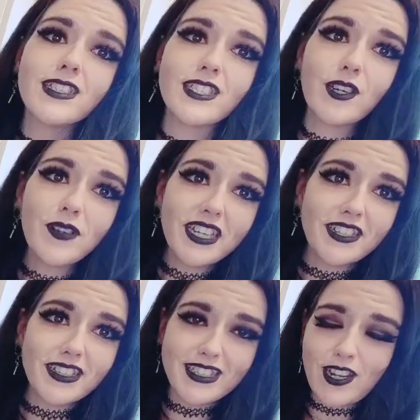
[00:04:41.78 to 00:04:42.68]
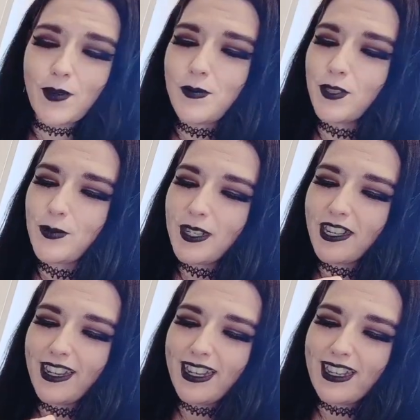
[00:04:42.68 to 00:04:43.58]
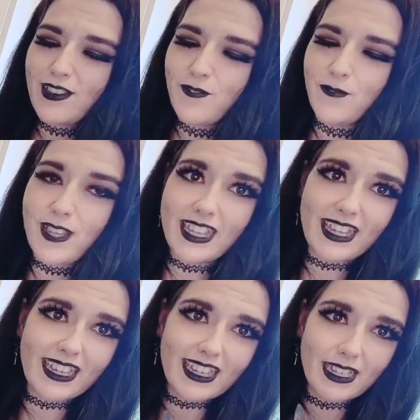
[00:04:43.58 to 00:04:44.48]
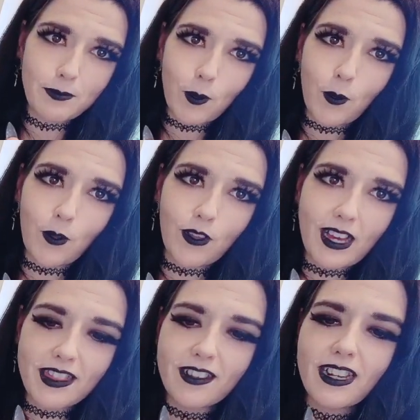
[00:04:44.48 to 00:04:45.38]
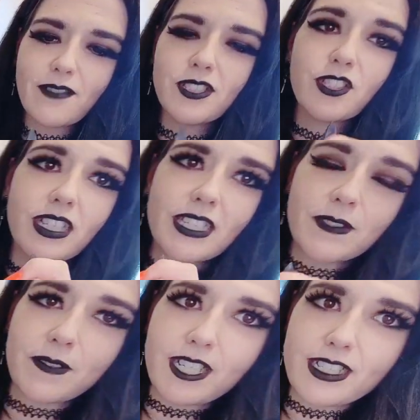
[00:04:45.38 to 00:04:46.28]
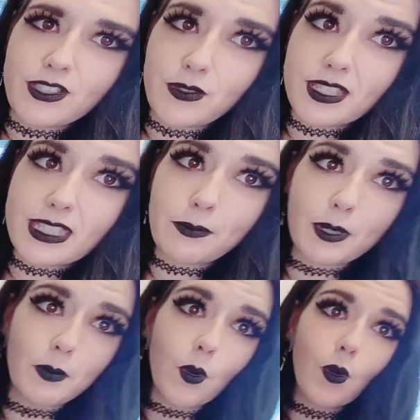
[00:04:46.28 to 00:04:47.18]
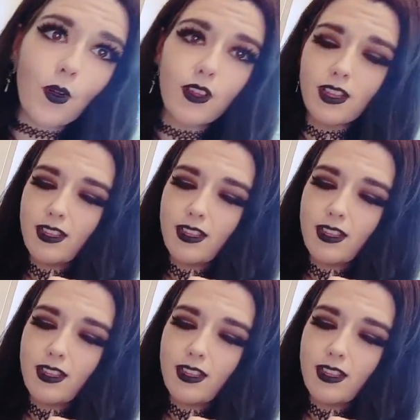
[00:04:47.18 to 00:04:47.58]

So here is our blueberry filling in a bowl. I thought I would transfer it to a separate bowl